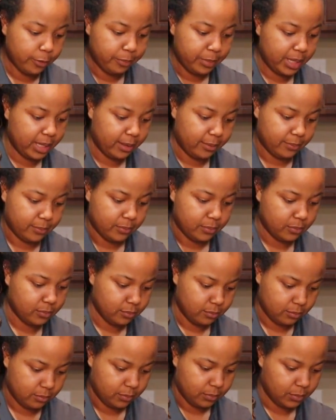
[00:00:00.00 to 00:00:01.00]
me.
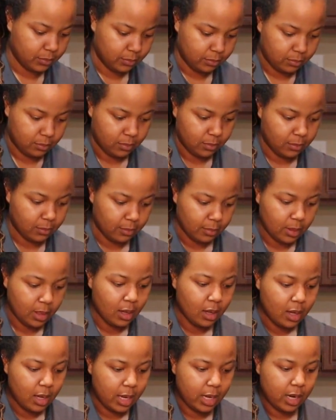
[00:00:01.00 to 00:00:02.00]

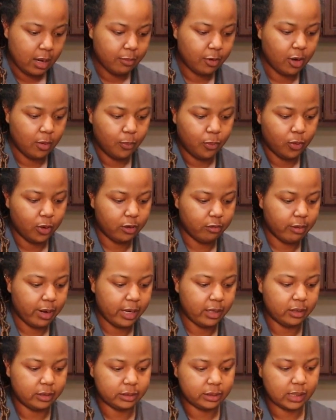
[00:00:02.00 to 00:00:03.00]
And I'm gonna pour it
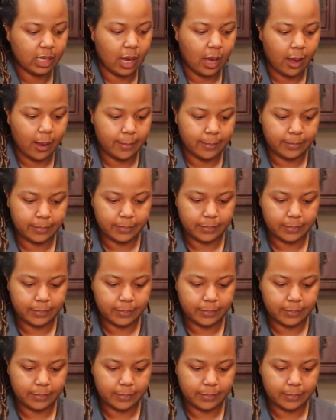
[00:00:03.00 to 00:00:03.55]
right on top.